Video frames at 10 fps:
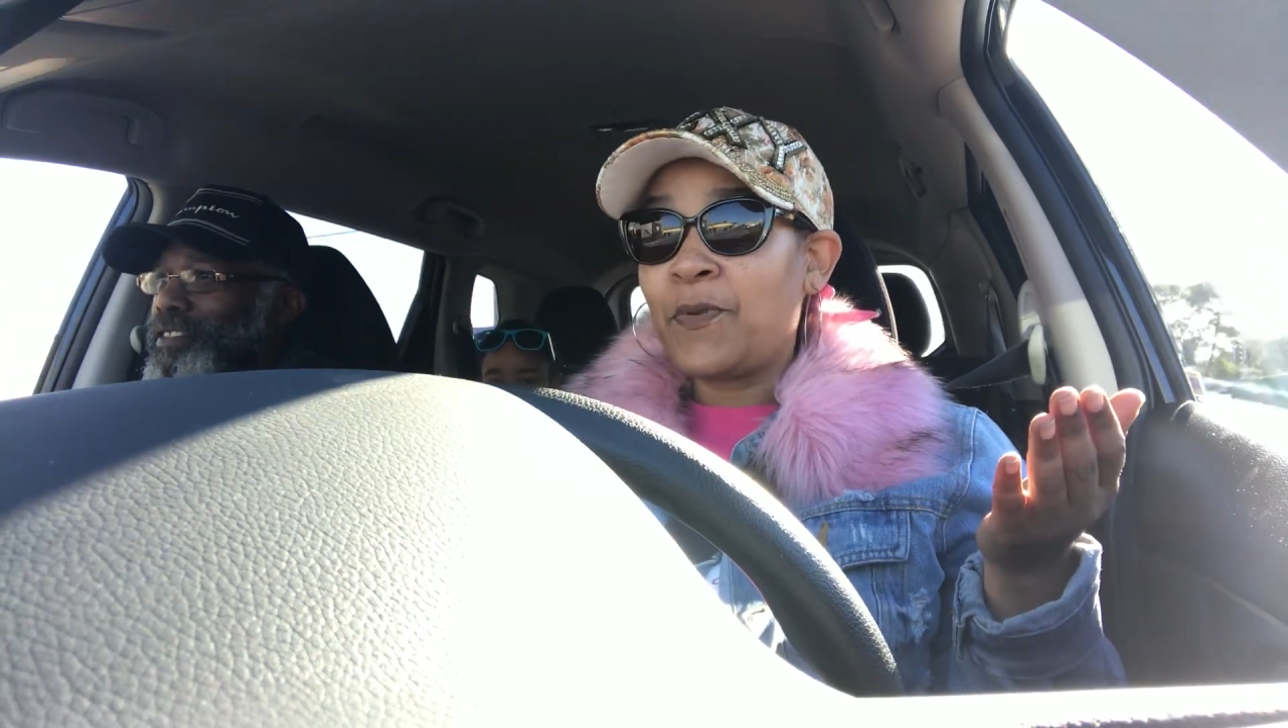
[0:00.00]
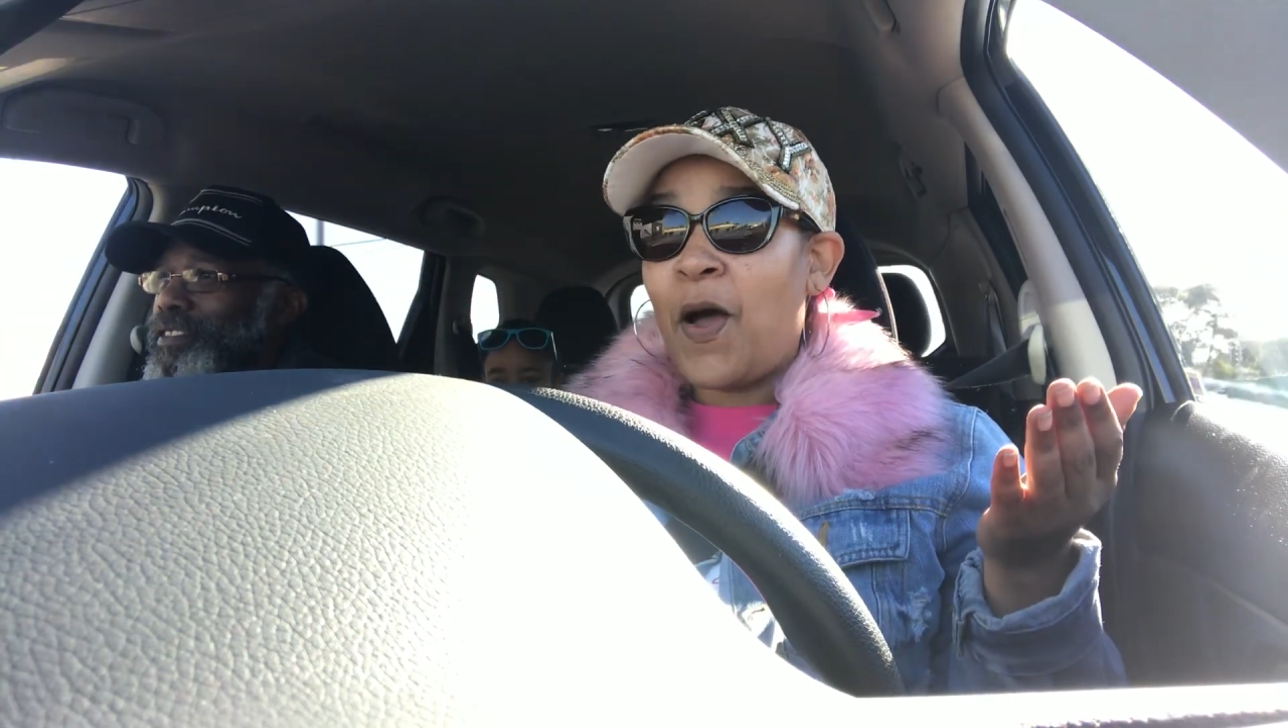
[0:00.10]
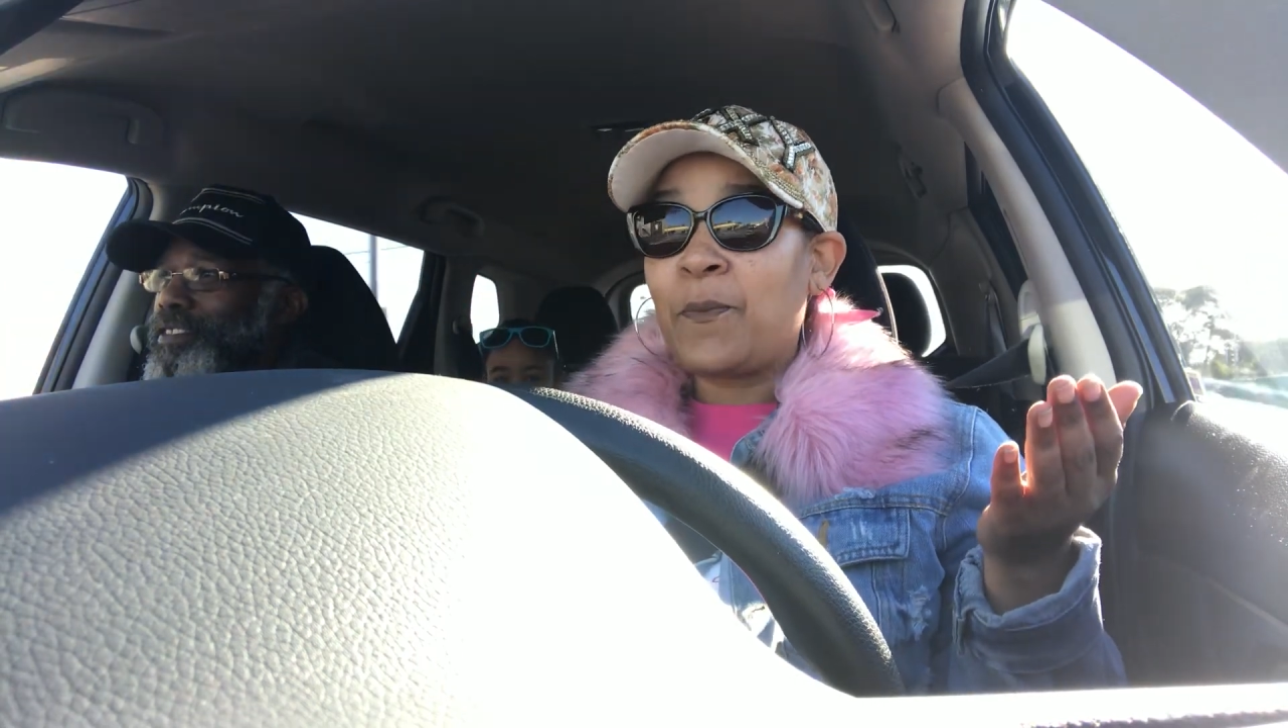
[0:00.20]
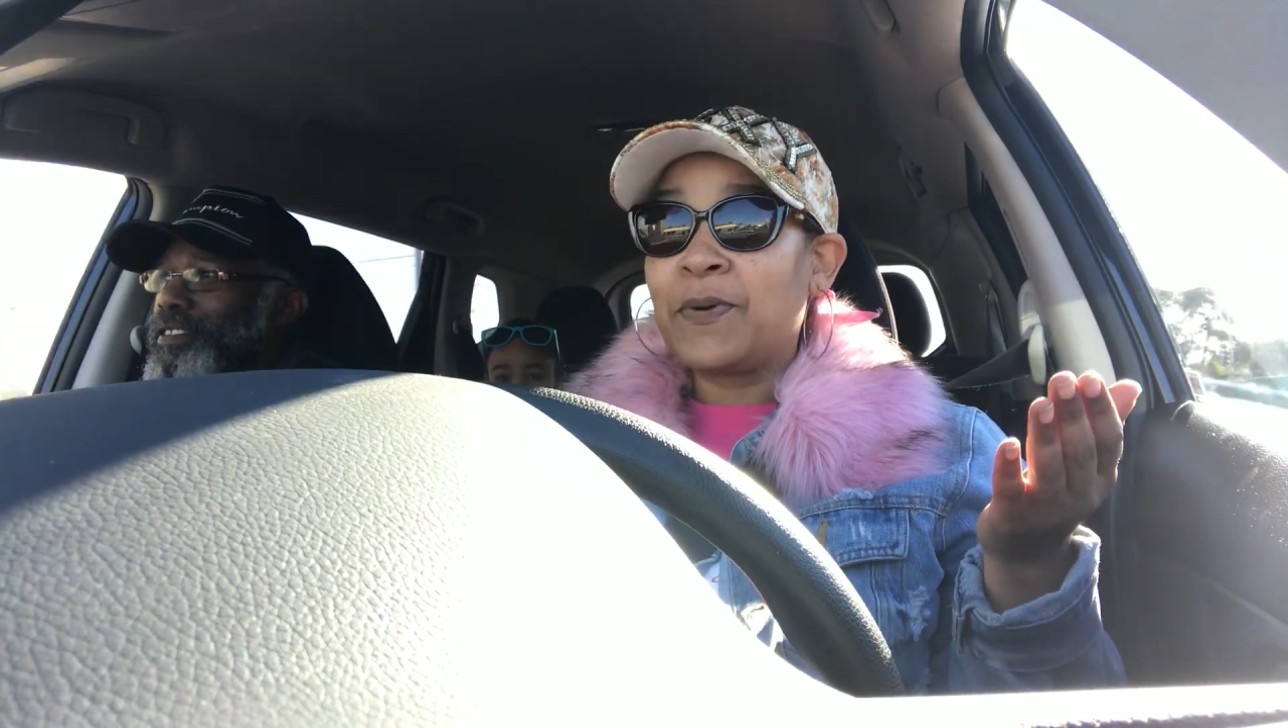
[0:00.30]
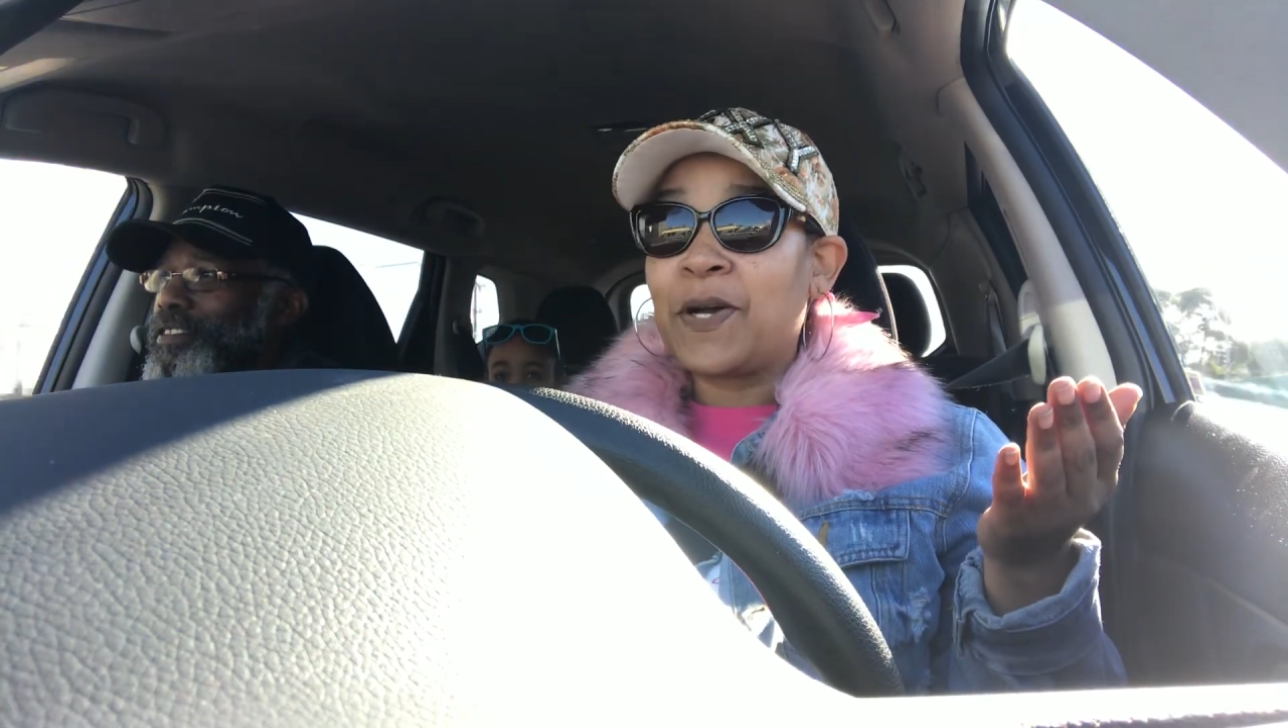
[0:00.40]

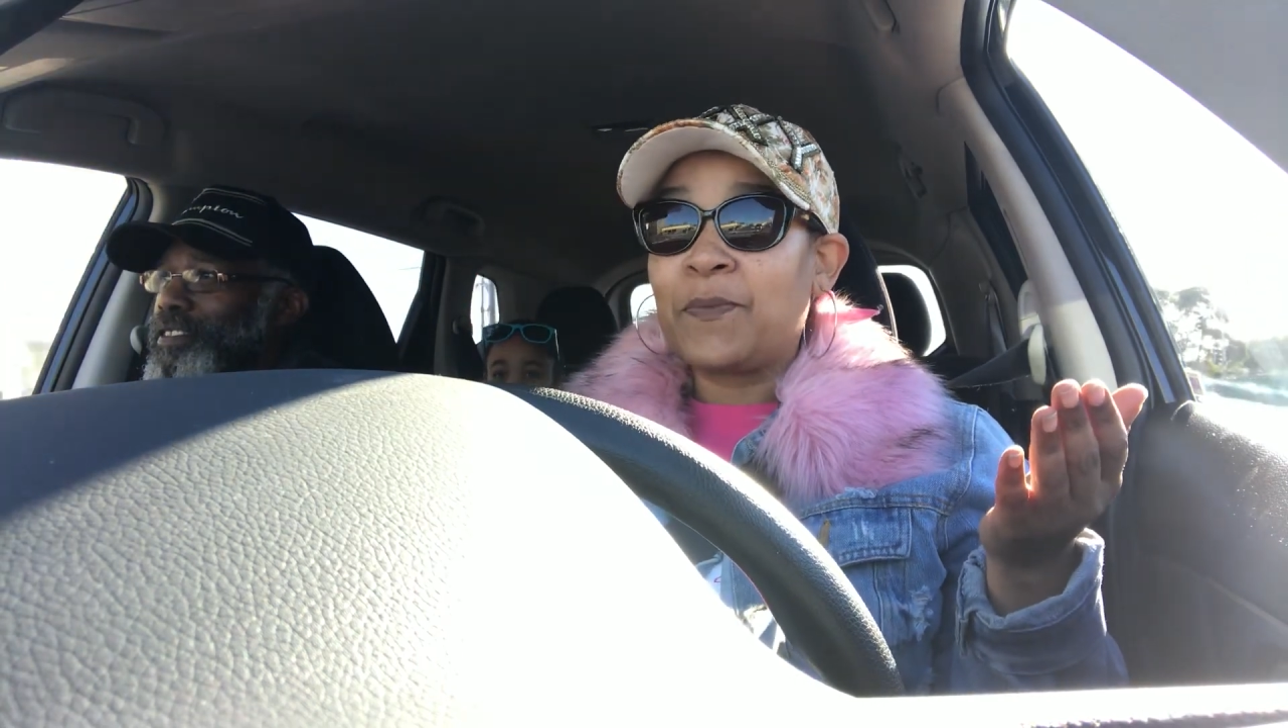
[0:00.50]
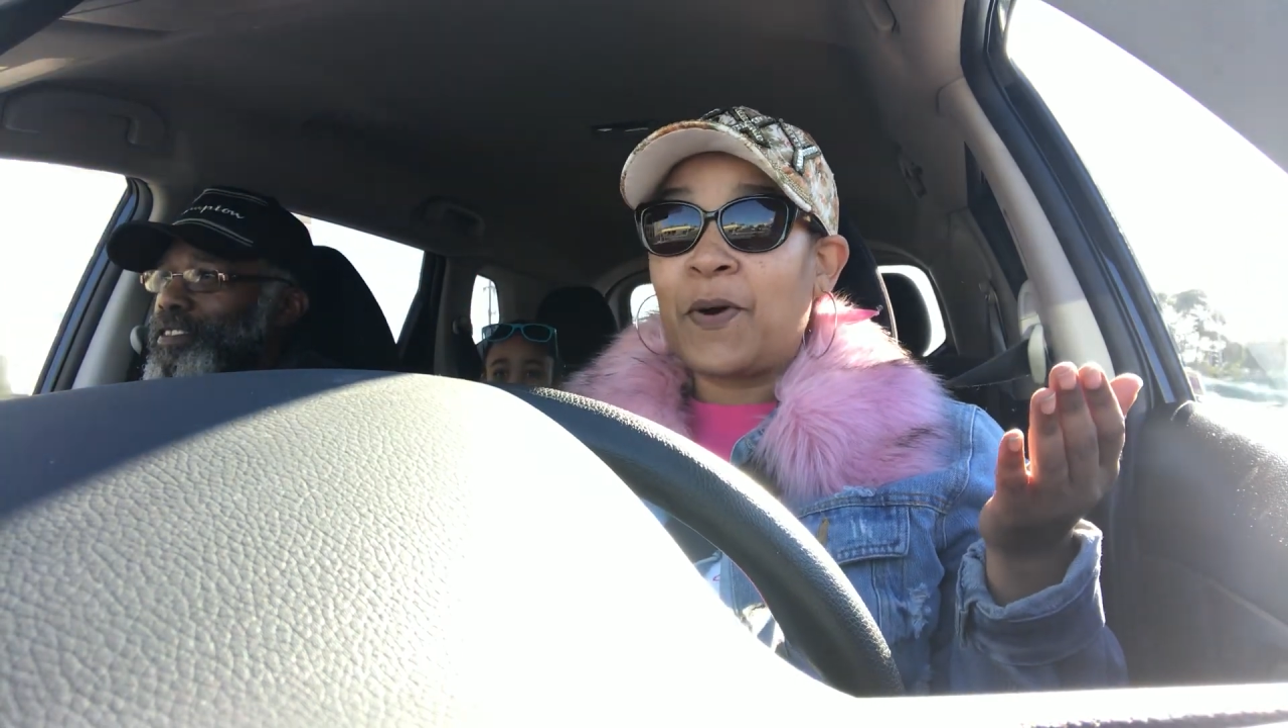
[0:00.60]
wrong, Booger.